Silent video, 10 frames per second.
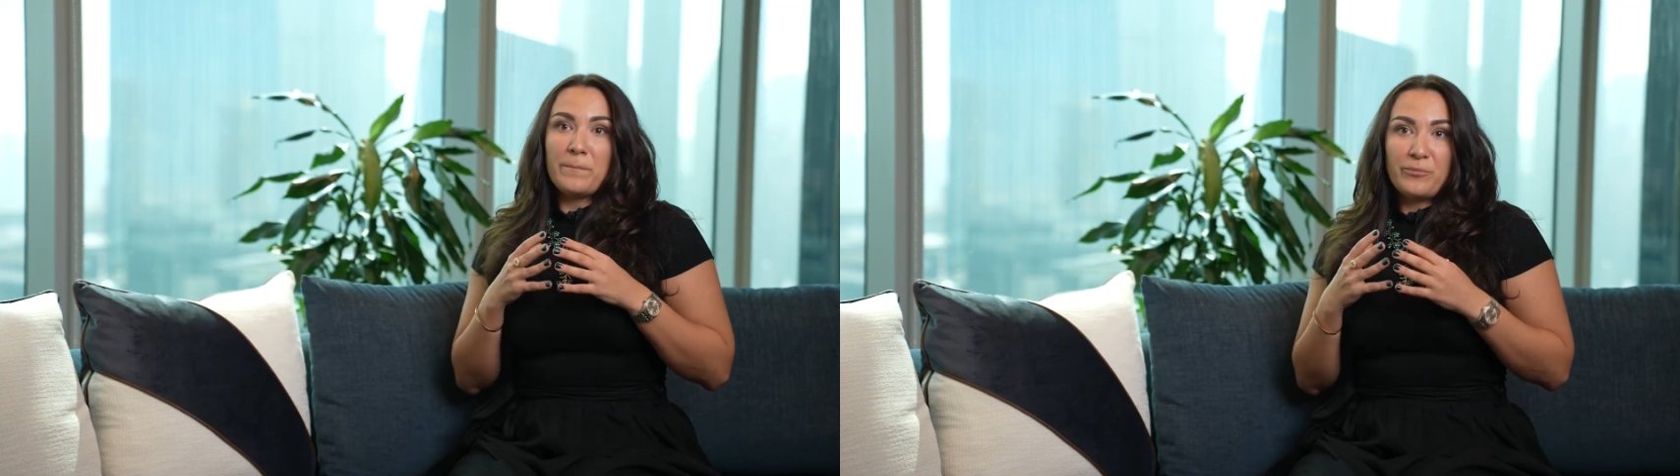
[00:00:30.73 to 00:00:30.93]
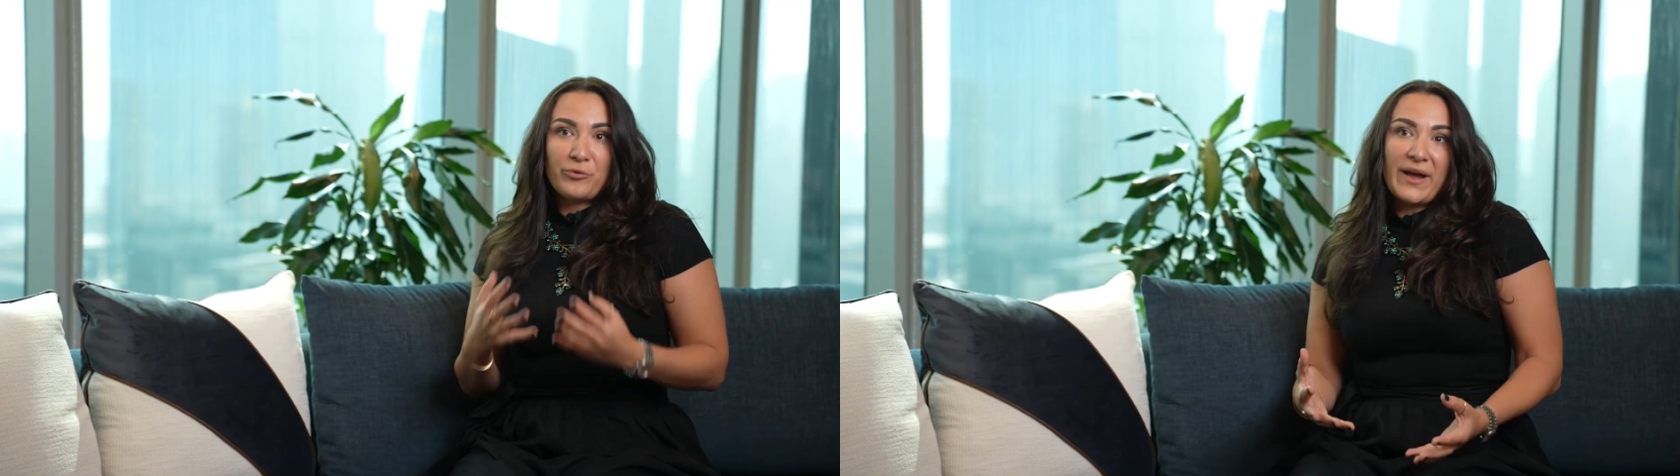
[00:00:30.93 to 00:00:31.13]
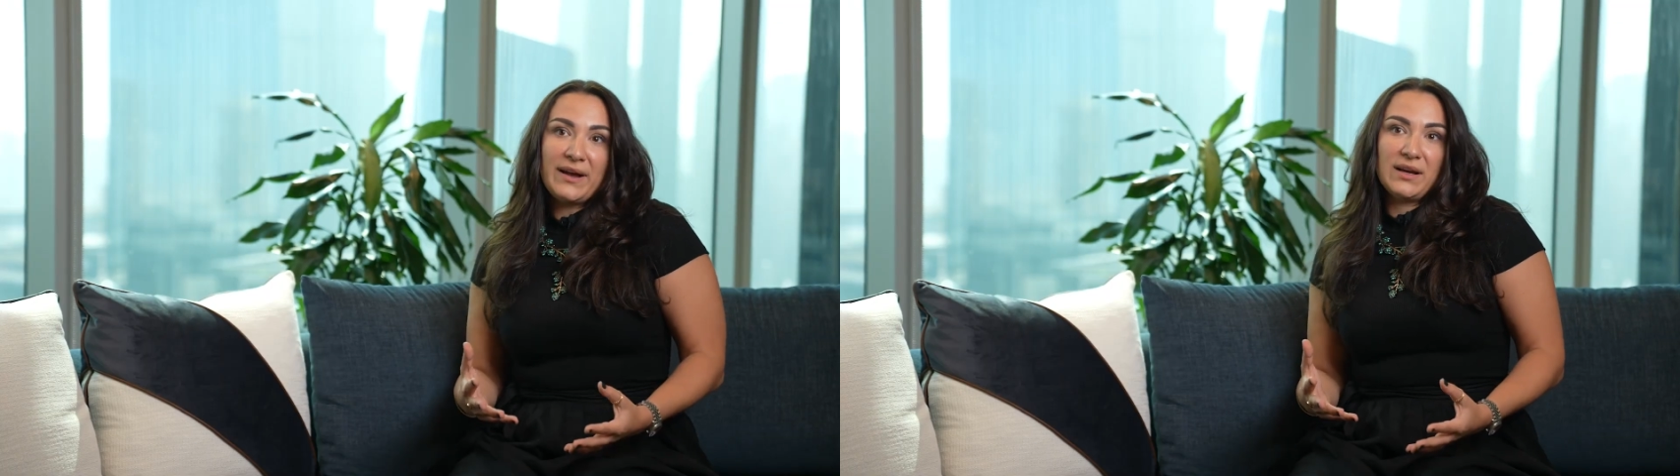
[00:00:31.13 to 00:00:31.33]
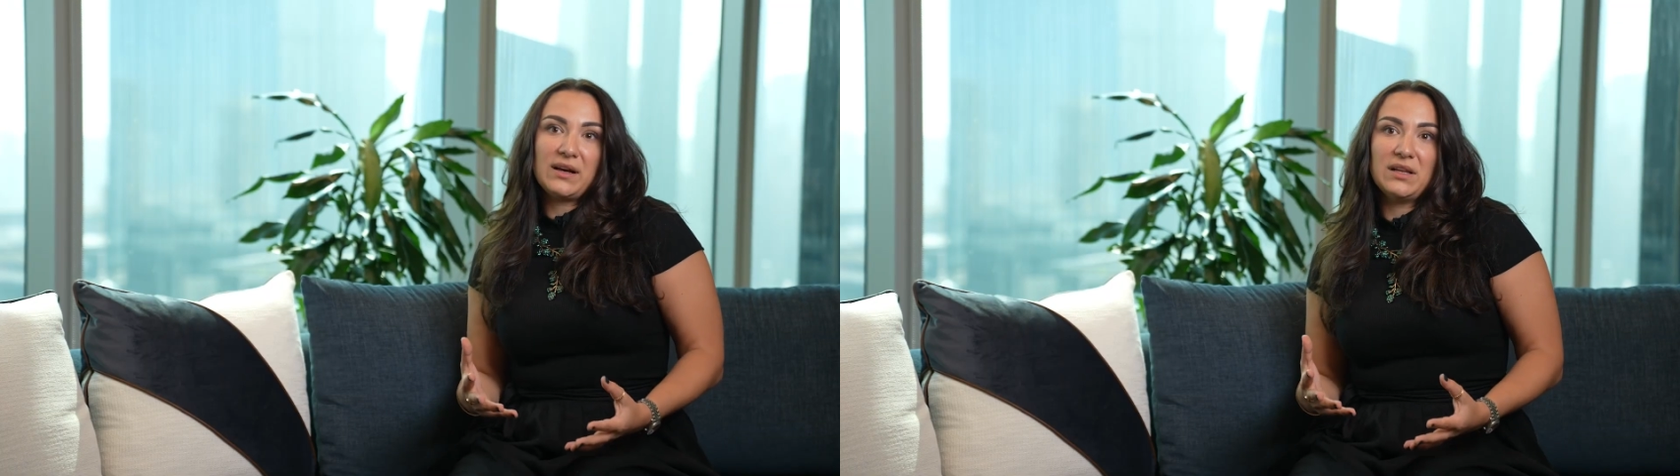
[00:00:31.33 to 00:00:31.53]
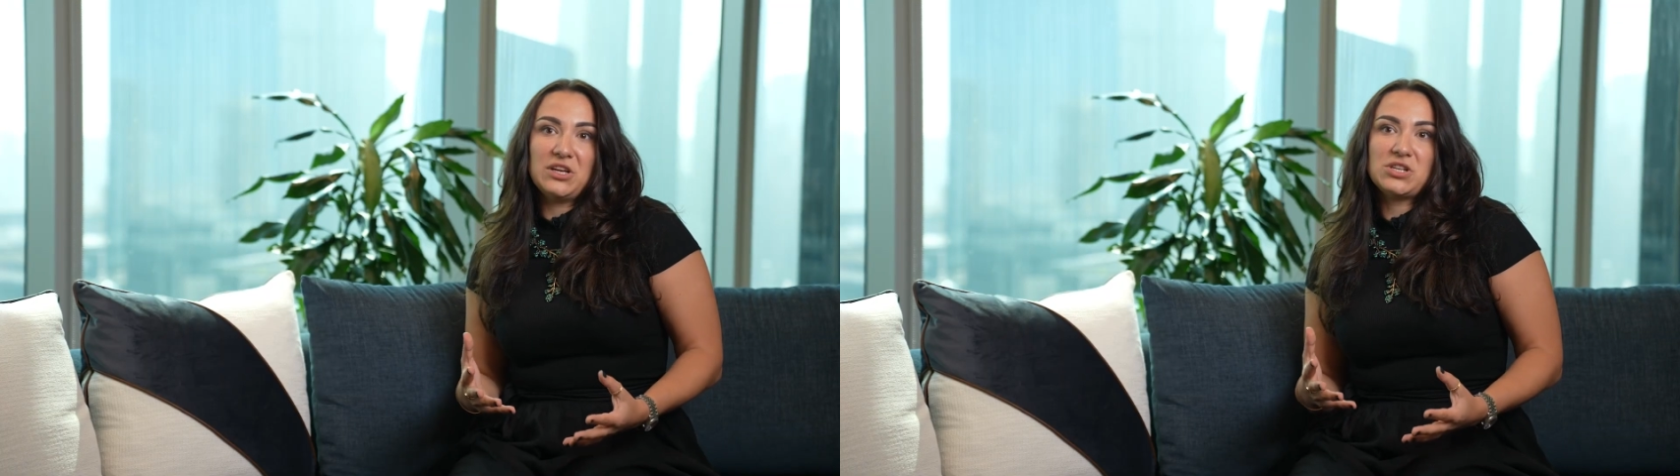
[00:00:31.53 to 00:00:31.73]

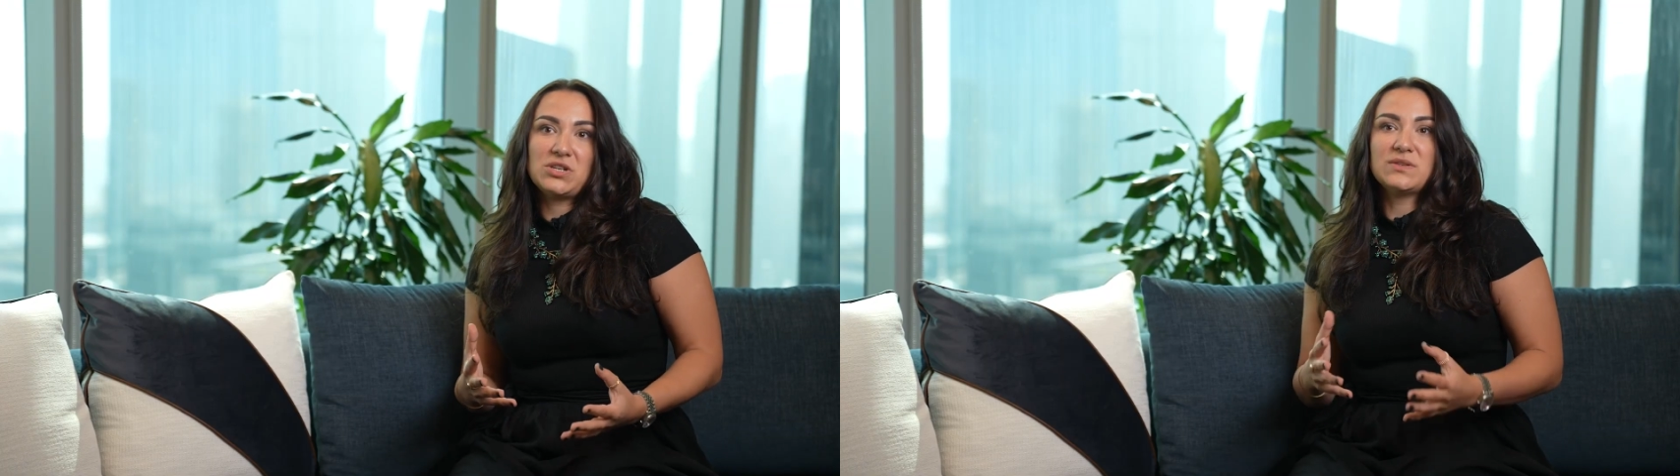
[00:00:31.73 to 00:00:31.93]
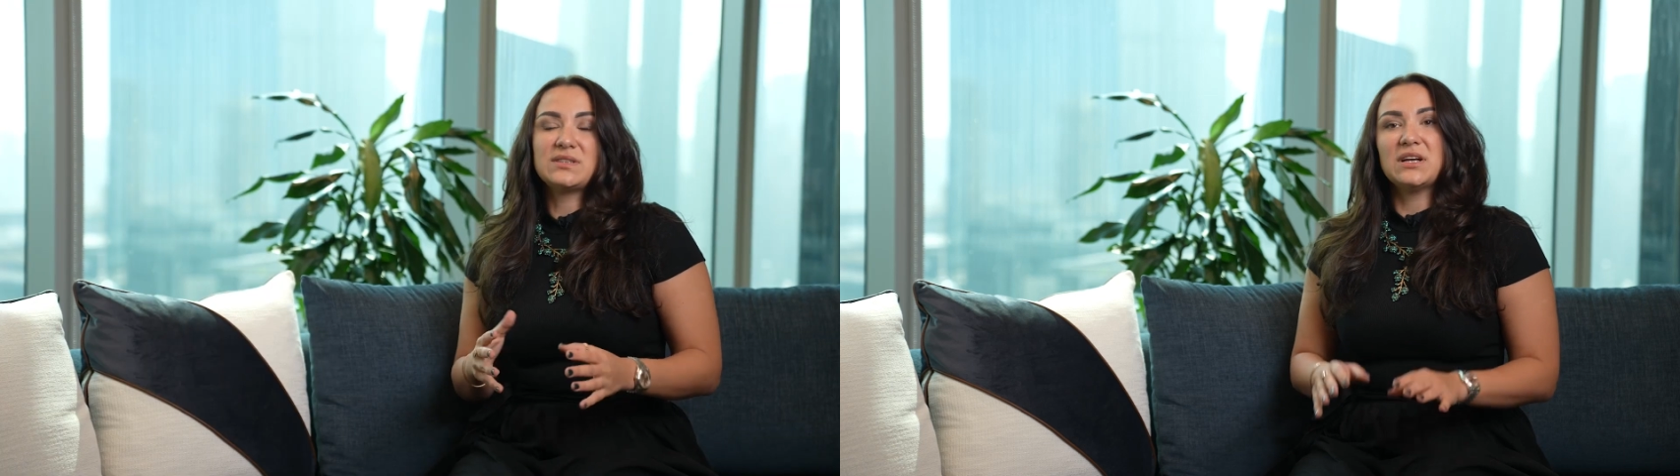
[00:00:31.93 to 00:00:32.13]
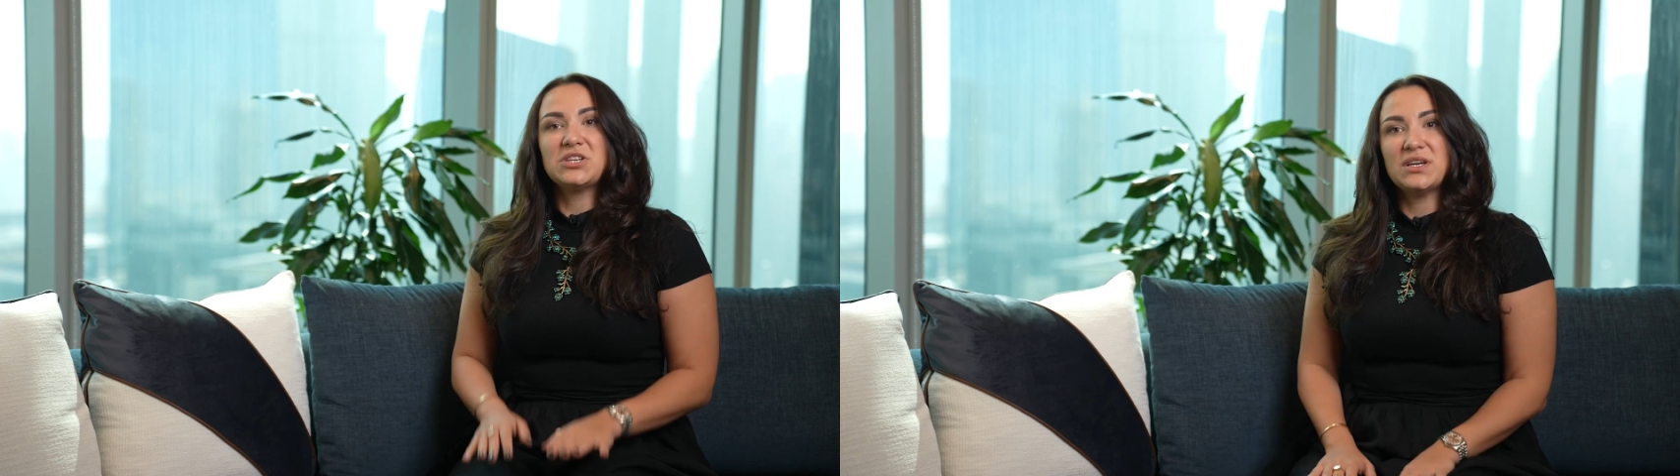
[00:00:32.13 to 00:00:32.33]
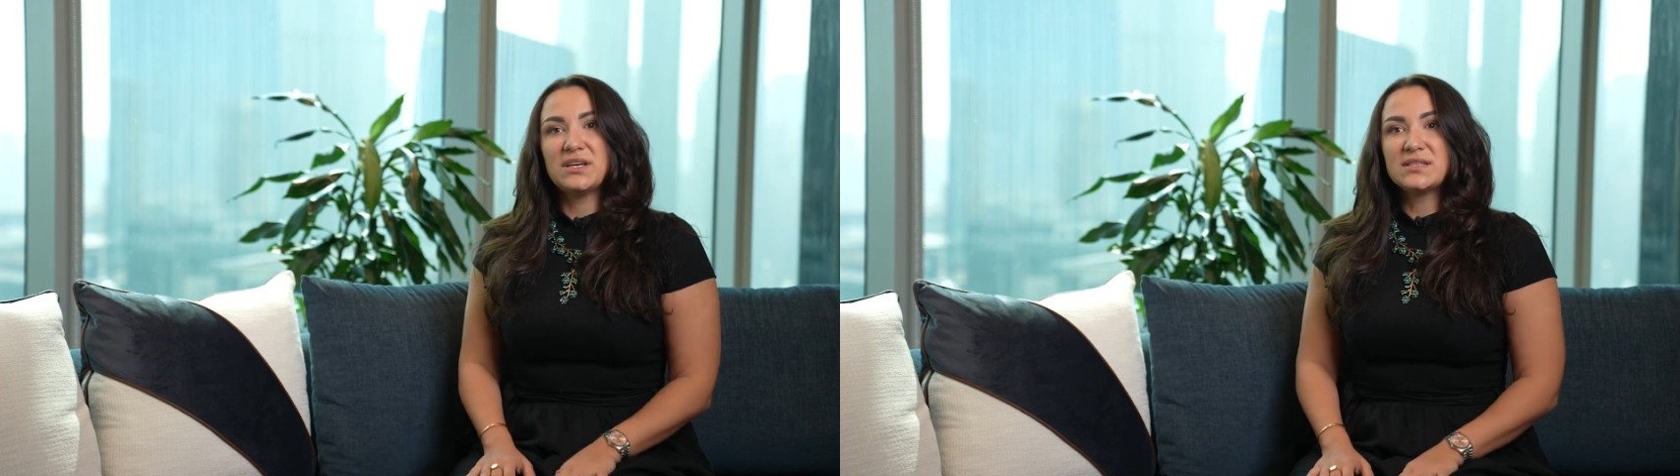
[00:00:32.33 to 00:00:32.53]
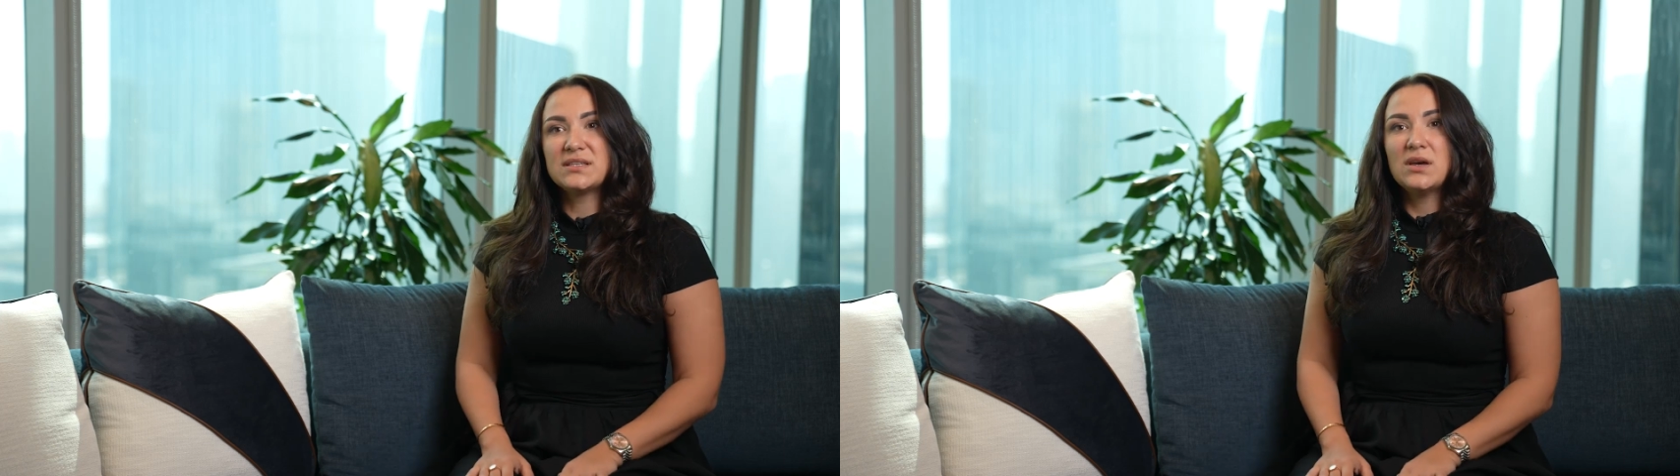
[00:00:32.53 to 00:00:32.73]
practical issues such
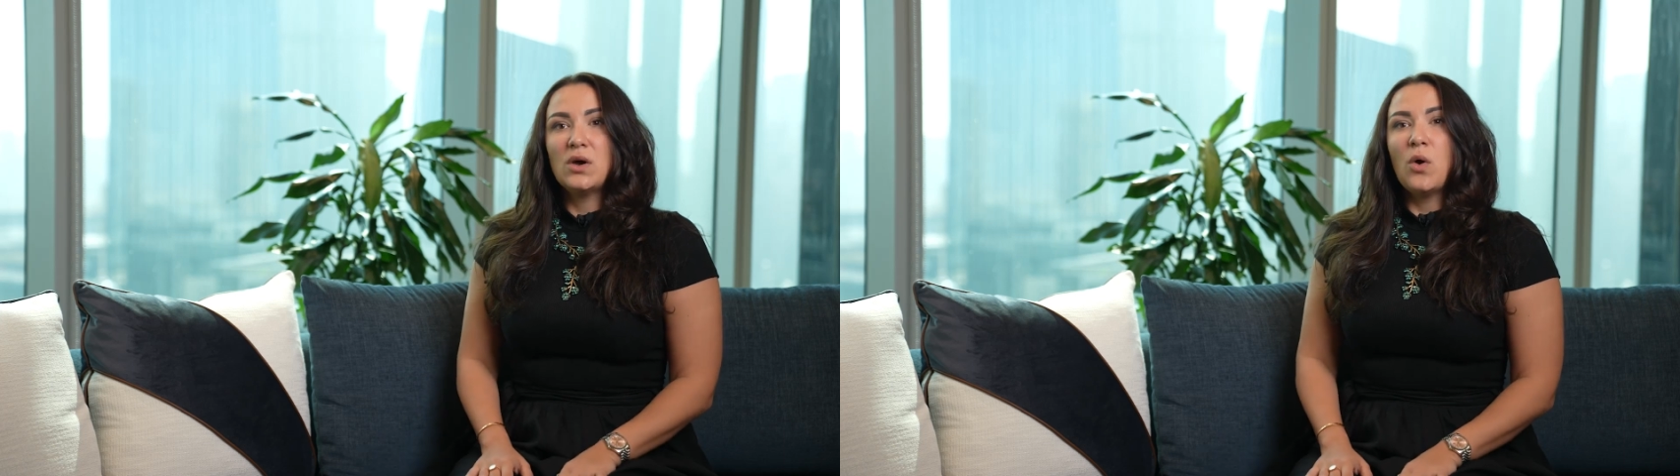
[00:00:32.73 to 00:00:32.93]
as